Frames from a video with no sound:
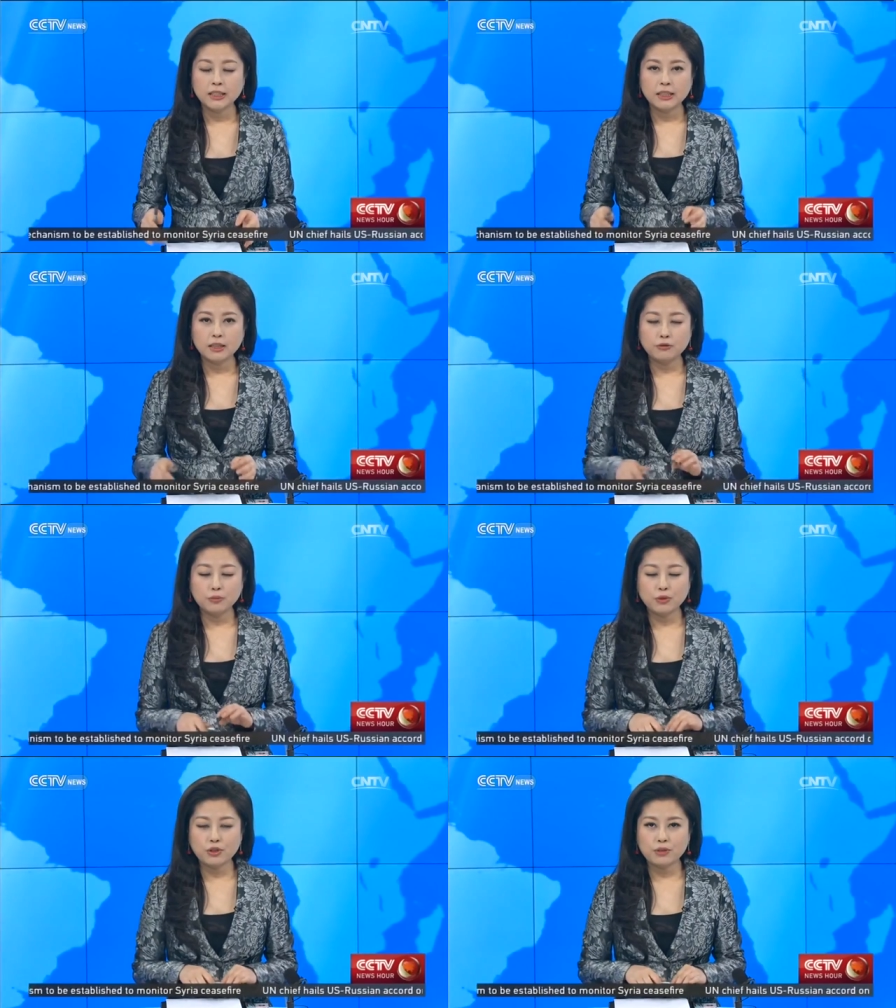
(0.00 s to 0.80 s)
Now, for
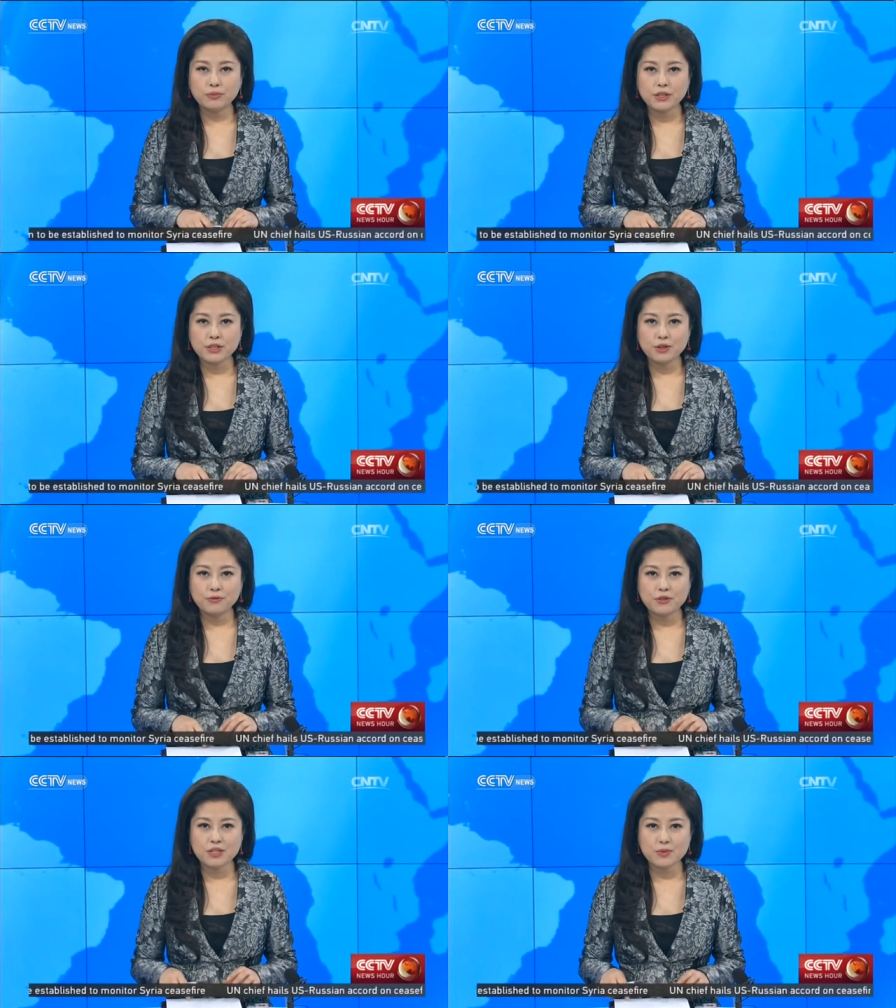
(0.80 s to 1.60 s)
more on the press
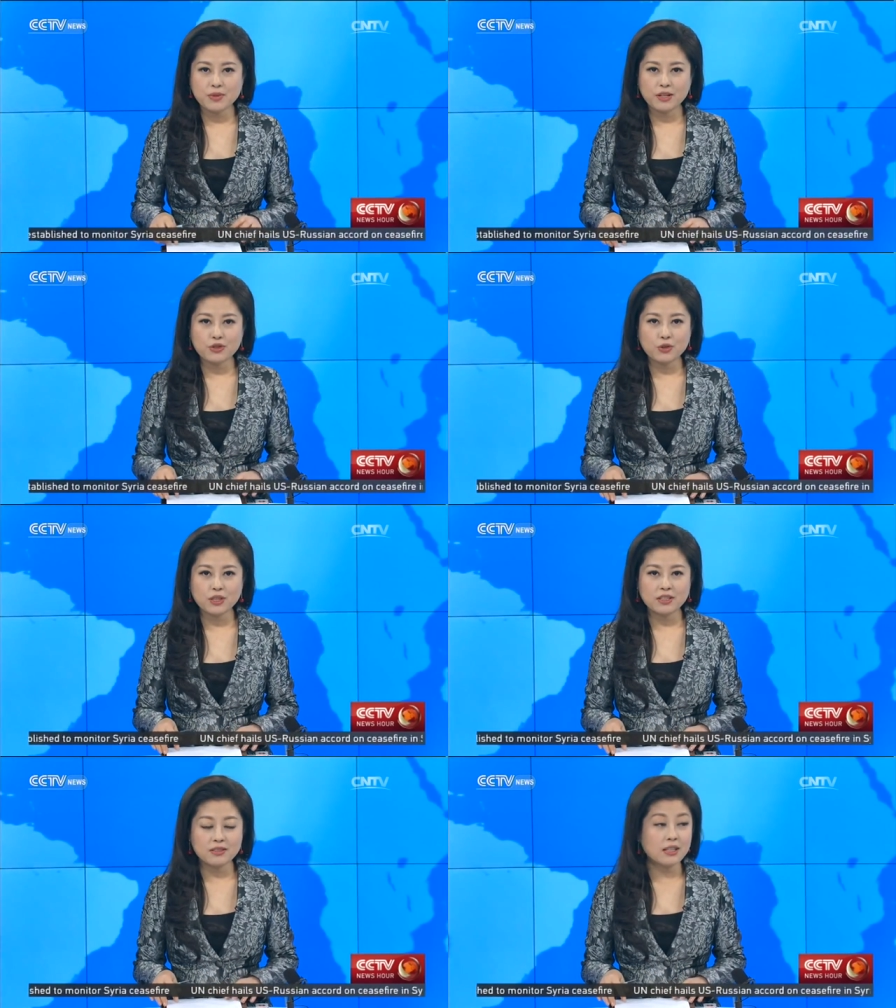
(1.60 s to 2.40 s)
conference, we are now
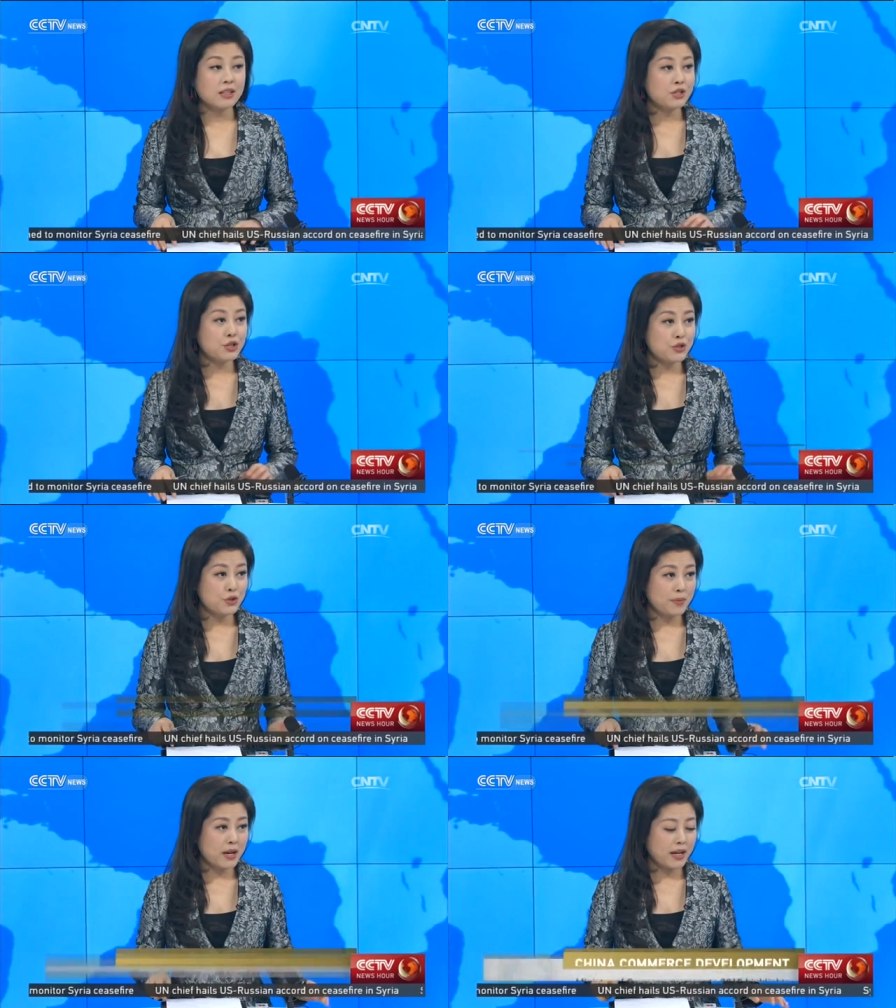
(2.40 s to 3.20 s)
joined in the
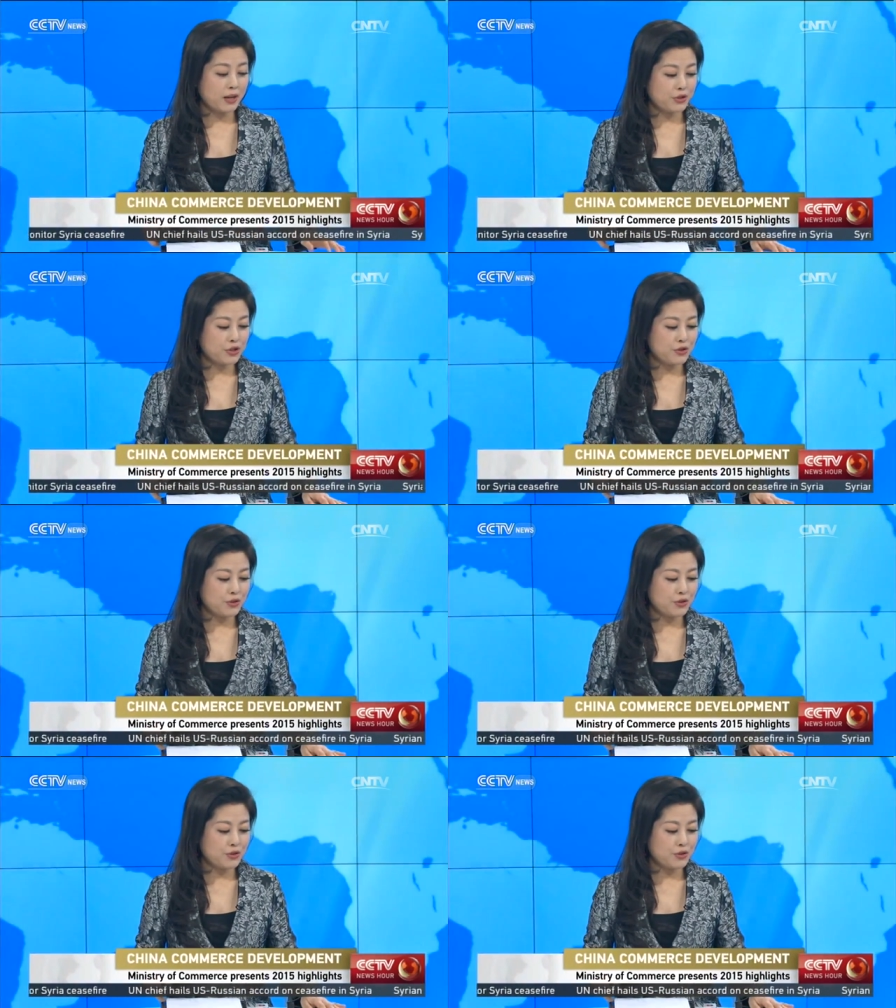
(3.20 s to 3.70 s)
studio by our studio